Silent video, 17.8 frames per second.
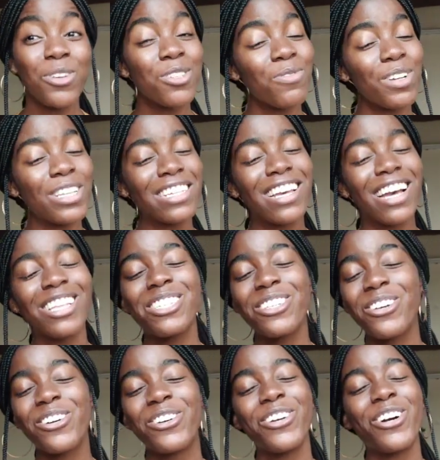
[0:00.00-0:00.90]
For the
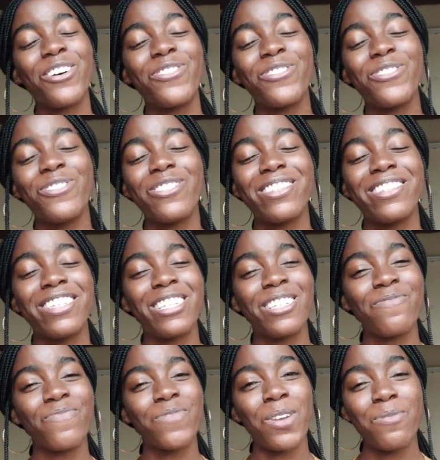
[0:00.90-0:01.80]
category of
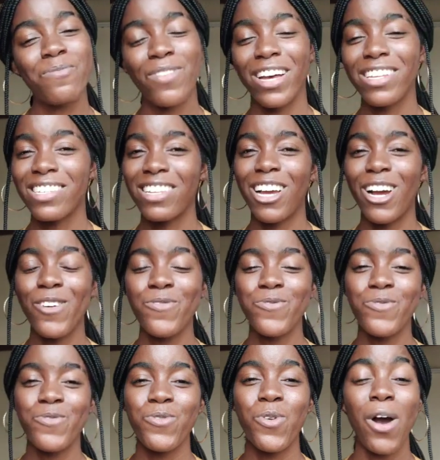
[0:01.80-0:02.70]
loosening, Brazilian
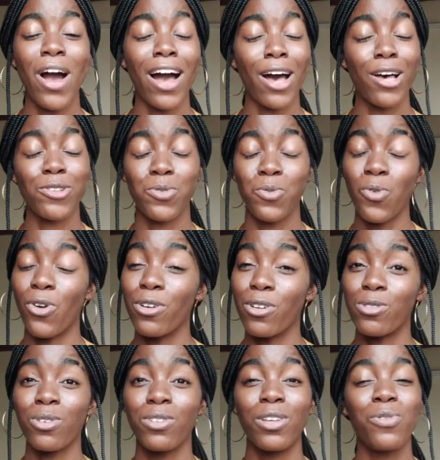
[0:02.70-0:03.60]
wool has
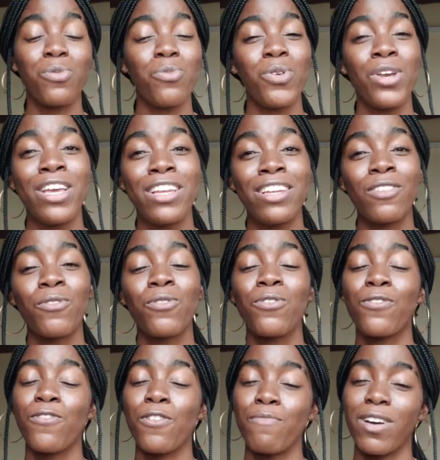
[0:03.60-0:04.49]
won. So the win
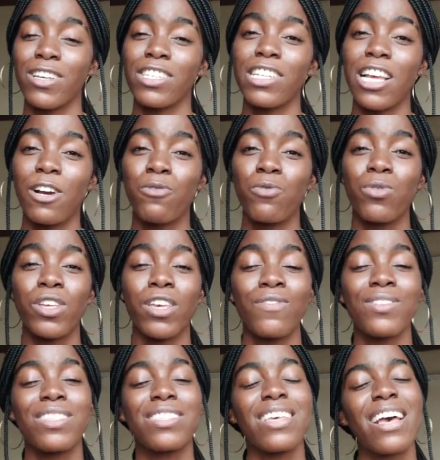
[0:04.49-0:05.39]
for Brazilian wool
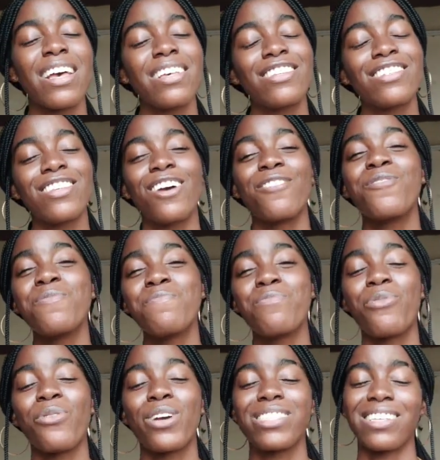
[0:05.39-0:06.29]
gives it 7
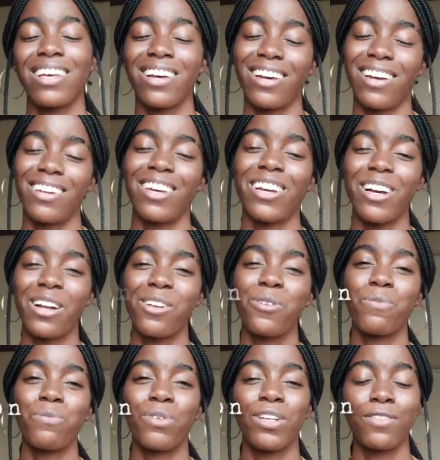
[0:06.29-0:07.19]
points and
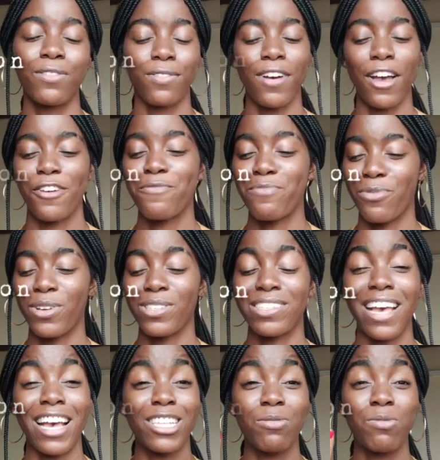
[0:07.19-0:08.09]
Kanekalon braids 5
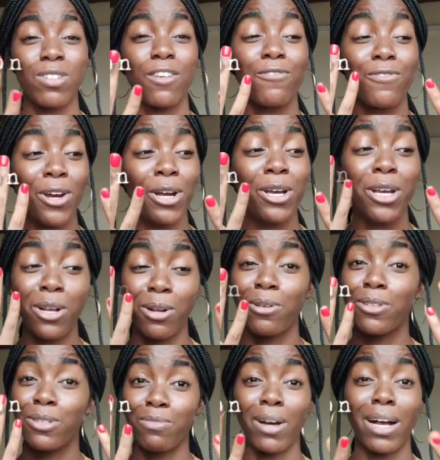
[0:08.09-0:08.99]
points. Guys, it was a very
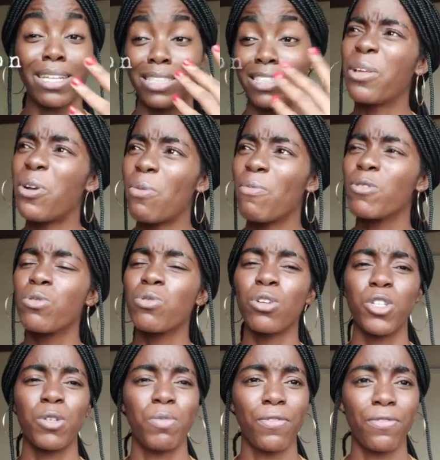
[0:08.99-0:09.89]
close match. In the comments, which
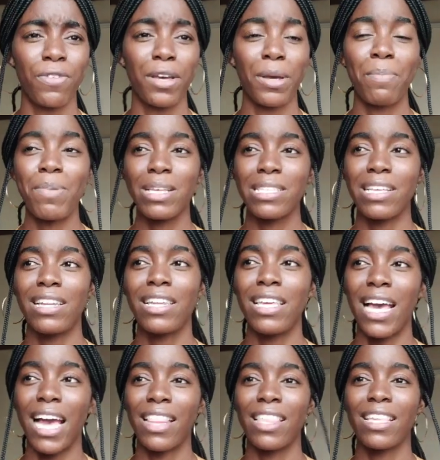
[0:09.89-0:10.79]
one do you prefer?
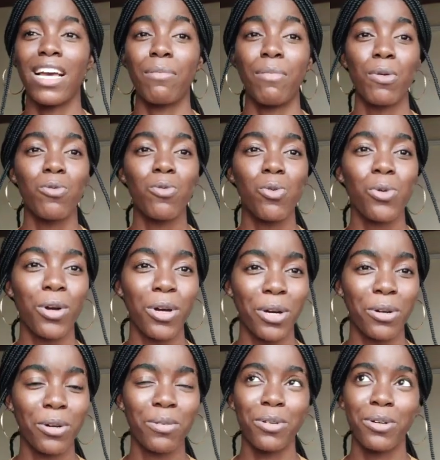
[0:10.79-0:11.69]
Personally, I think I'm a wool
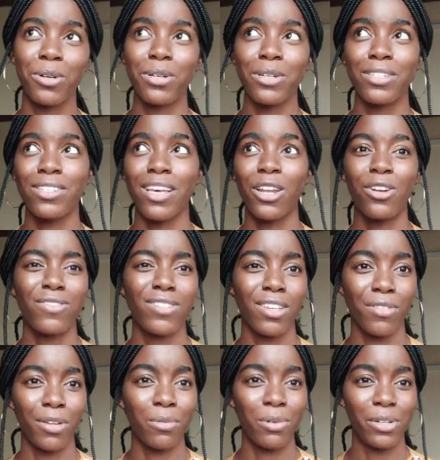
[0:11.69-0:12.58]
girl because I love
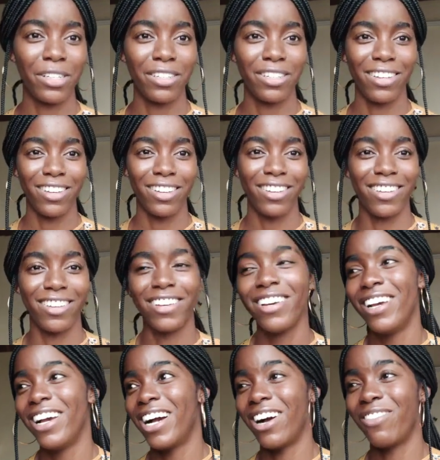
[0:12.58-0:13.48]
saving money.
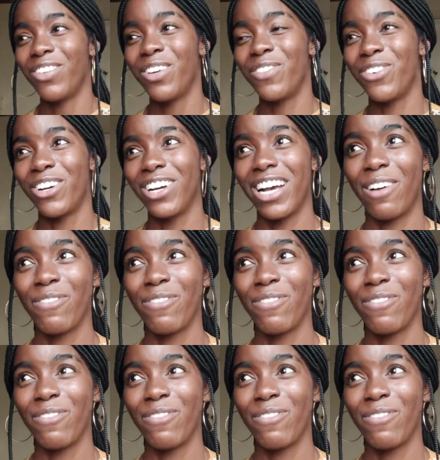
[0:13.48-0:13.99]
I'm evil guy.